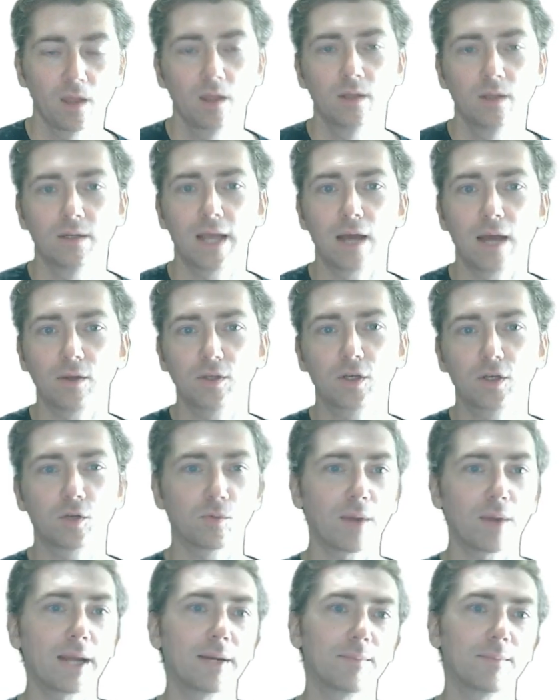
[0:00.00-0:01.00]
Now you could
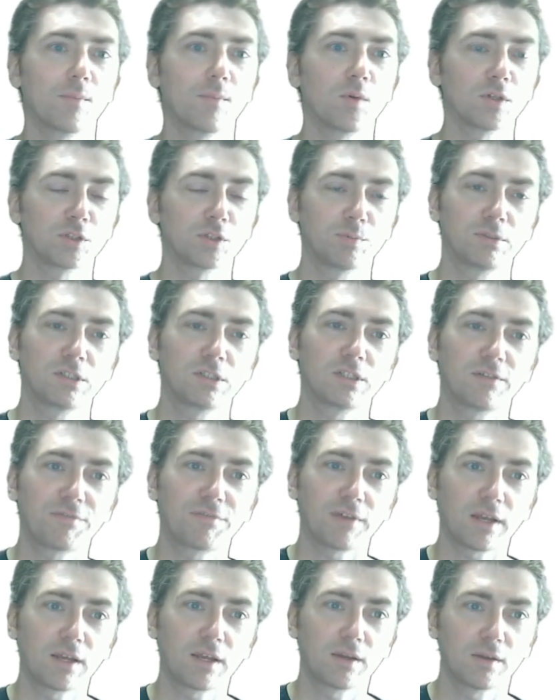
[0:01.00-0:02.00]
write a more
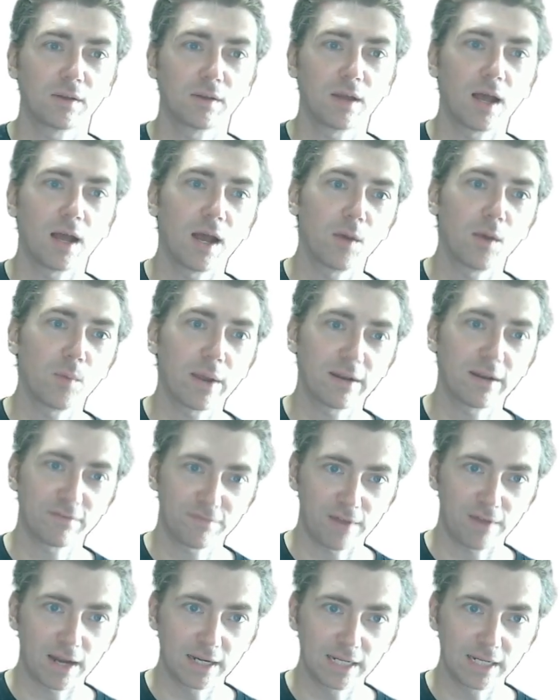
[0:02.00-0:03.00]
specific way to
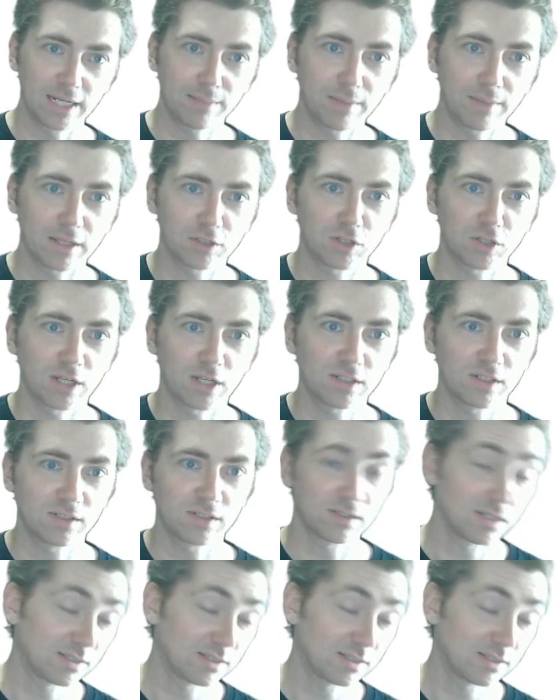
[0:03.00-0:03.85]
find email addresses.